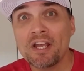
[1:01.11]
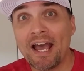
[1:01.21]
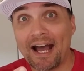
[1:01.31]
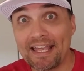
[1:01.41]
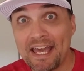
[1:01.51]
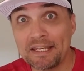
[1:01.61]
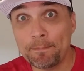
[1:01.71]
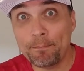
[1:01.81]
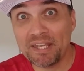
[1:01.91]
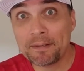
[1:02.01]
I added
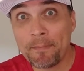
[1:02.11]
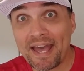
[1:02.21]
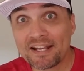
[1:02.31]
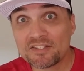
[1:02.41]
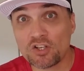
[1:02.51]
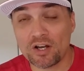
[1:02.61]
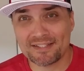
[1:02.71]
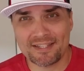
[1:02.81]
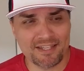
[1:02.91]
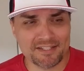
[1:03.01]
Big Mac sauce
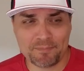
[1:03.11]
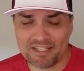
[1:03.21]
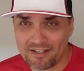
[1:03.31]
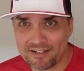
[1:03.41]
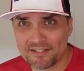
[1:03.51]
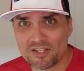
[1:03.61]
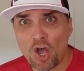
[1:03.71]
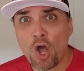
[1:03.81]
to this because